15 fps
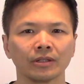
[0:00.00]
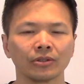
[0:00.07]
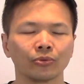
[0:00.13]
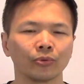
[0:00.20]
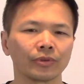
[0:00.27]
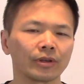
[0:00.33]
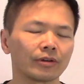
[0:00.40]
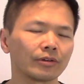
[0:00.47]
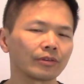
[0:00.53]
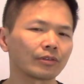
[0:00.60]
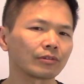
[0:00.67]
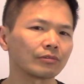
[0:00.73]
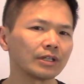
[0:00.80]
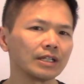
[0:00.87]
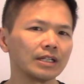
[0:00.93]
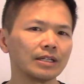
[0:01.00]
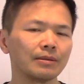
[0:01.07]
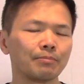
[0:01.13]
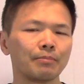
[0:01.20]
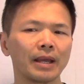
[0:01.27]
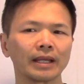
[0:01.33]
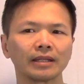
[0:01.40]
Well, there are three
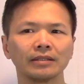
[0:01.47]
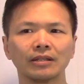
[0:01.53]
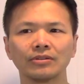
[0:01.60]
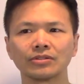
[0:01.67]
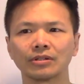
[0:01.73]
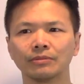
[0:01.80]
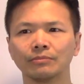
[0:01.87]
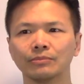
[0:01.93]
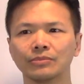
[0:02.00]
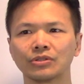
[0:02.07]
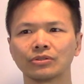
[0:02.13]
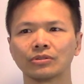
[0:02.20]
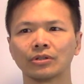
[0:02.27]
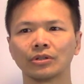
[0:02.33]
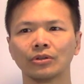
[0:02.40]
mechanisms